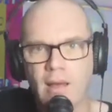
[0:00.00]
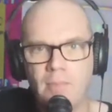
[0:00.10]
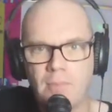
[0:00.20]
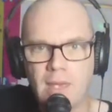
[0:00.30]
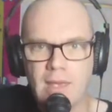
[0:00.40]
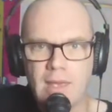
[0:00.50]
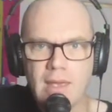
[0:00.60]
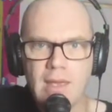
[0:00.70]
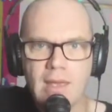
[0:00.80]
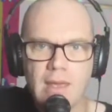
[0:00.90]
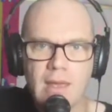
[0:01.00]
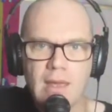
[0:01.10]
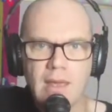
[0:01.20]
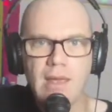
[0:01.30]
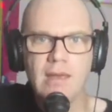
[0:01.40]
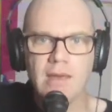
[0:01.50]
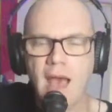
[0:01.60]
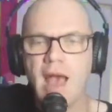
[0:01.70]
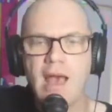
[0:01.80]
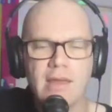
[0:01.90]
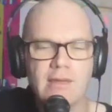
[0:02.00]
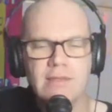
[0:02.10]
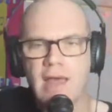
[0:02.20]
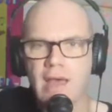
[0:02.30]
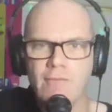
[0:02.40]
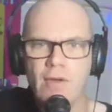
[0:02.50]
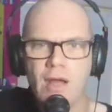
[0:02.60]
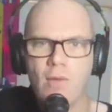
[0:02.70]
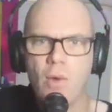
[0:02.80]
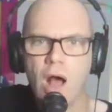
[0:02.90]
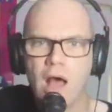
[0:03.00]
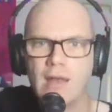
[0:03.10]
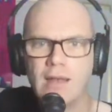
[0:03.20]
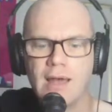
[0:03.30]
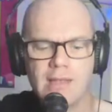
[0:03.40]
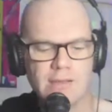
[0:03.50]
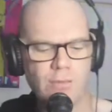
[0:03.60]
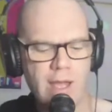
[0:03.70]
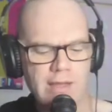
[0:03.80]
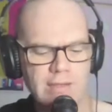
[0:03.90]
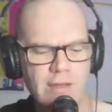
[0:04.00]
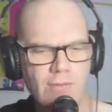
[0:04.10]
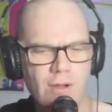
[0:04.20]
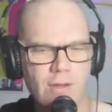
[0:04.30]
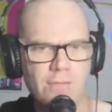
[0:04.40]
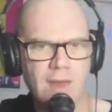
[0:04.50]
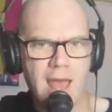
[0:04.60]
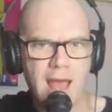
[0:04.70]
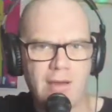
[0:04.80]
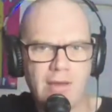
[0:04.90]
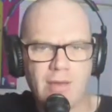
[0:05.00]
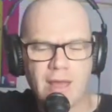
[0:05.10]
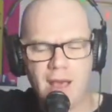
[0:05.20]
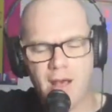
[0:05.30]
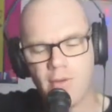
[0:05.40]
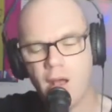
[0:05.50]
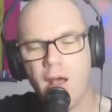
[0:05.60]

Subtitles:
Be kind to everyone. Let's raise the roof now. Here we go.